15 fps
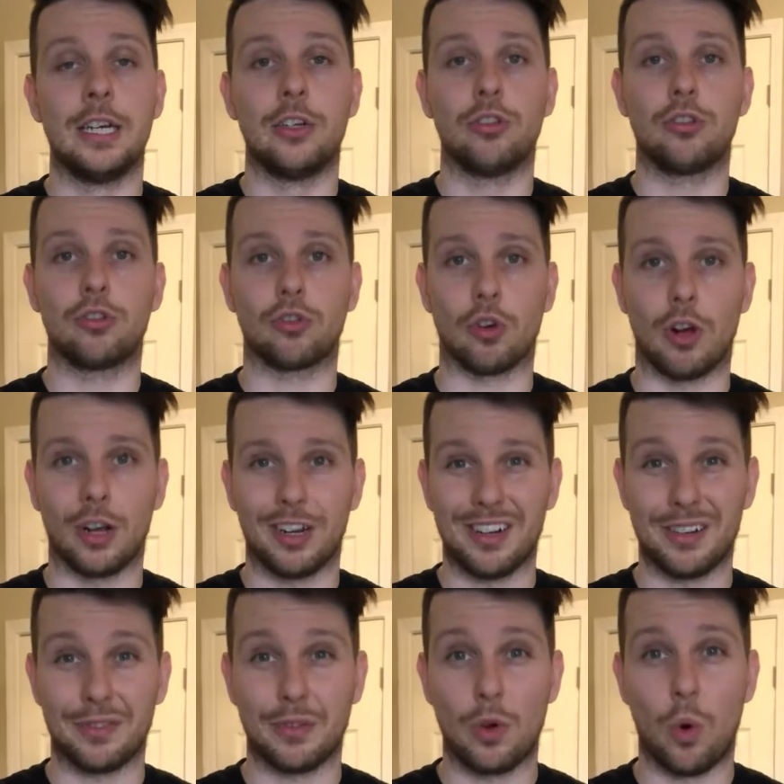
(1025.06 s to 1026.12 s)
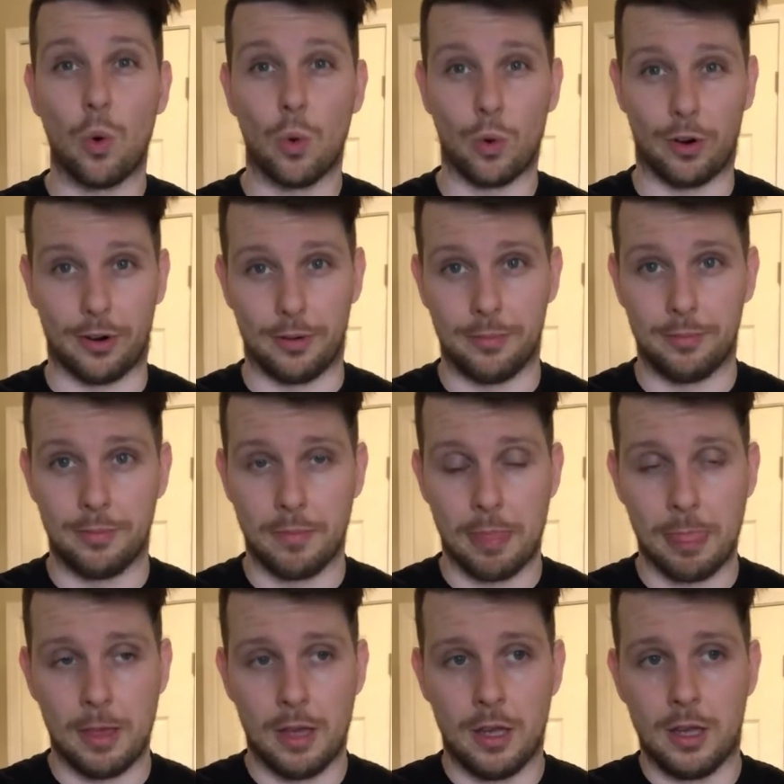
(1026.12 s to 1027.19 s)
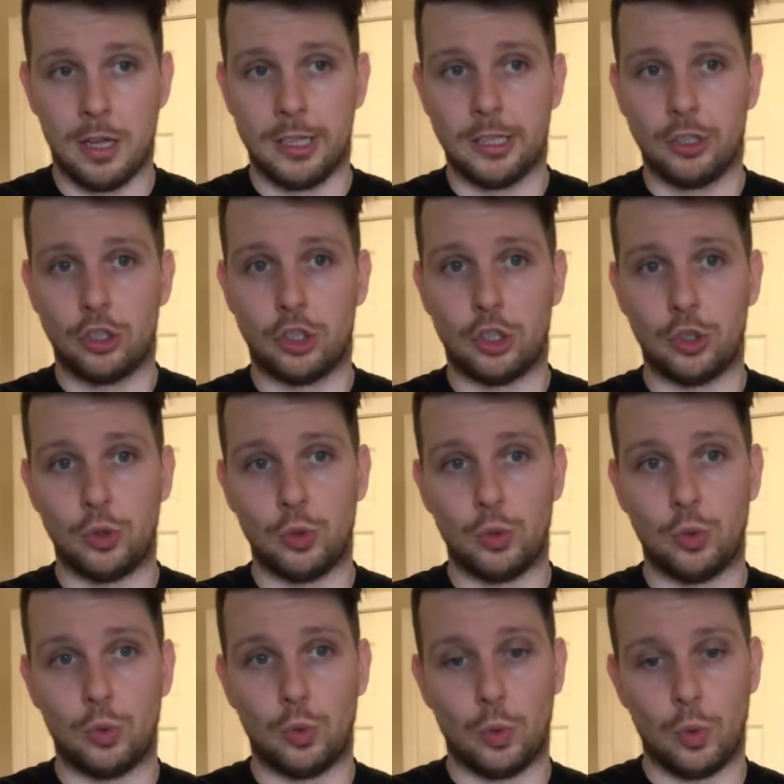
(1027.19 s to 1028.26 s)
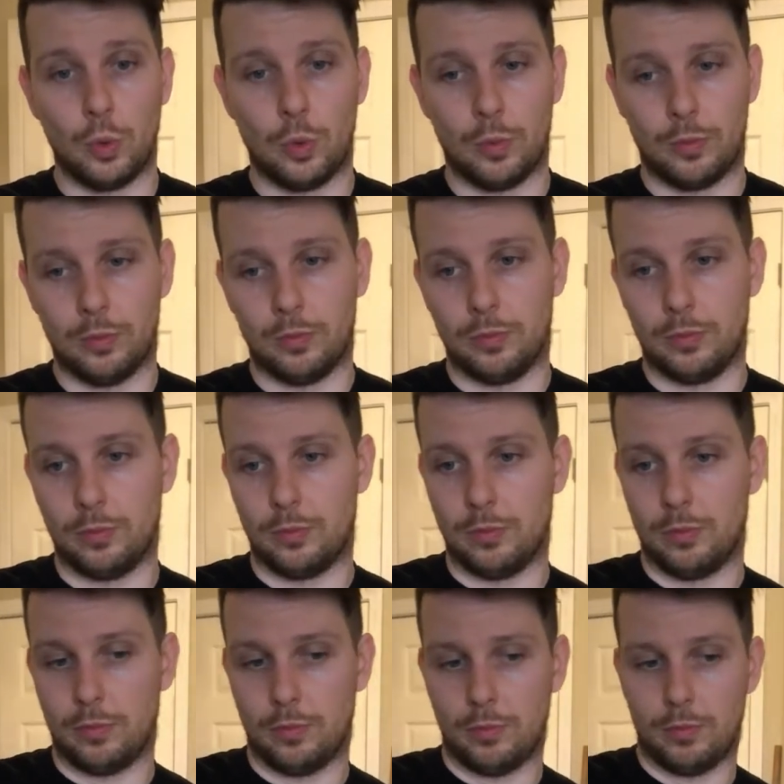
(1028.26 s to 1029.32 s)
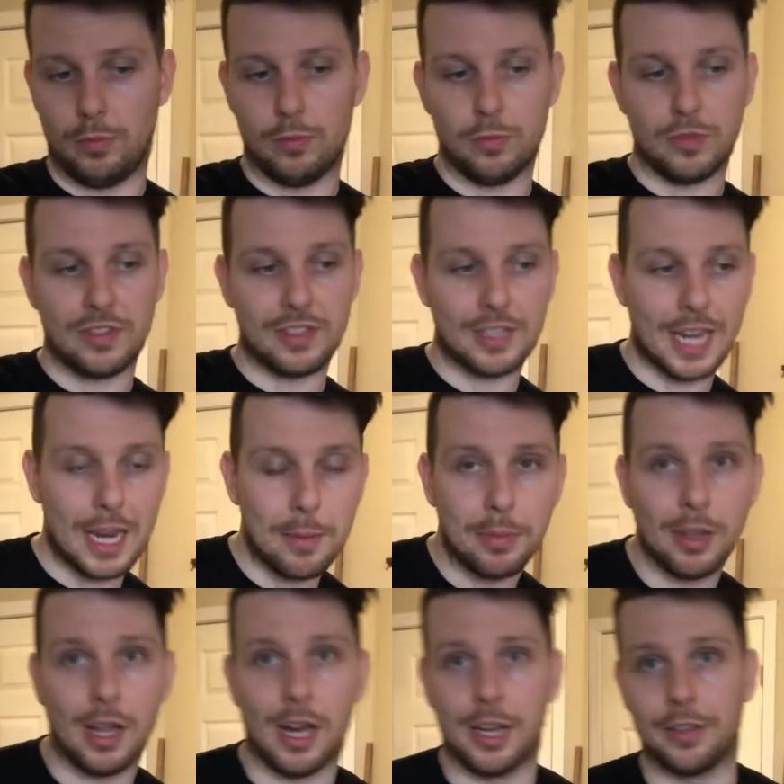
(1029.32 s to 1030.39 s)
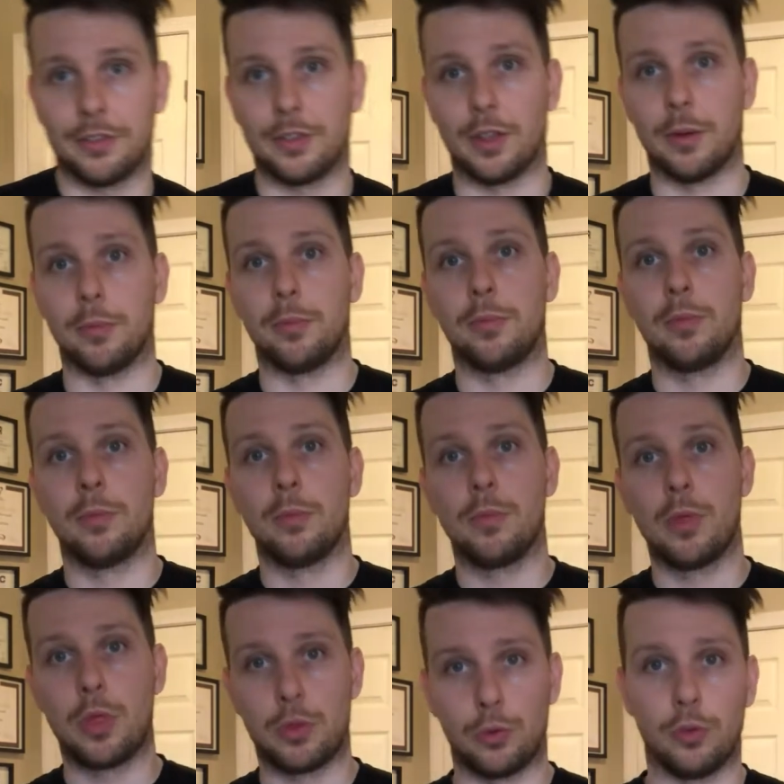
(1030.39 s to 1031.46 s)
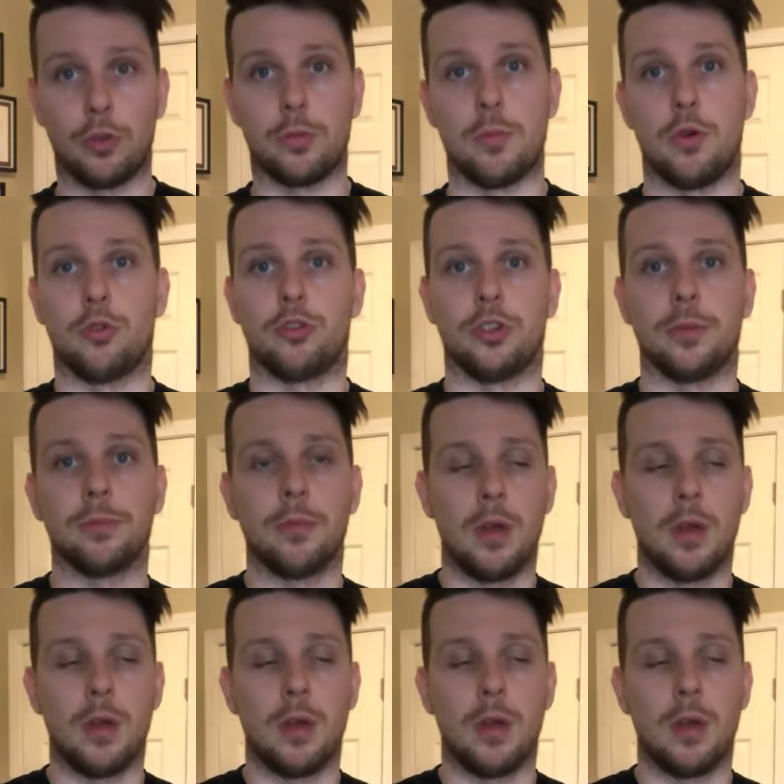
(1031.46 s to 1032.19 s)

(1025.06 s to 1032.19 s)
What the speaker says: strong enough core to stabilize them through this motion.